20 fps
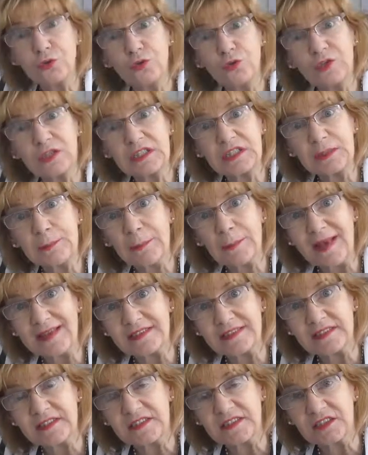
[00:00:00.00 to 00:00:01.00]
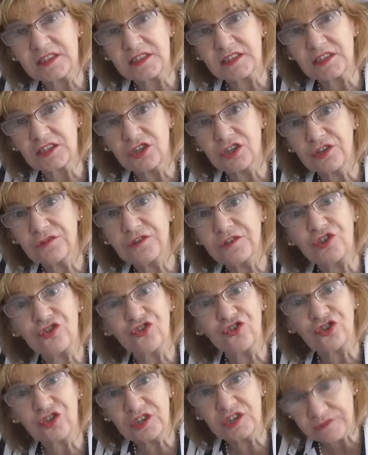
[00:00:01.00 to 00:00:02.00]
to the capacity of
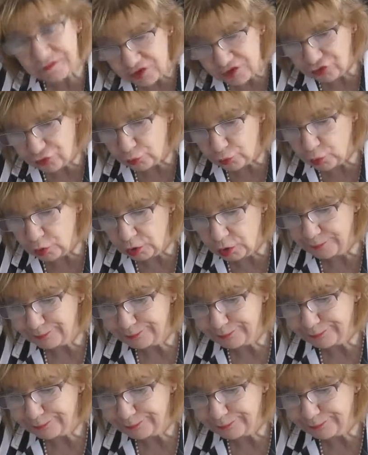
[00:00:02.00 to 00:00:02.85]
each individual.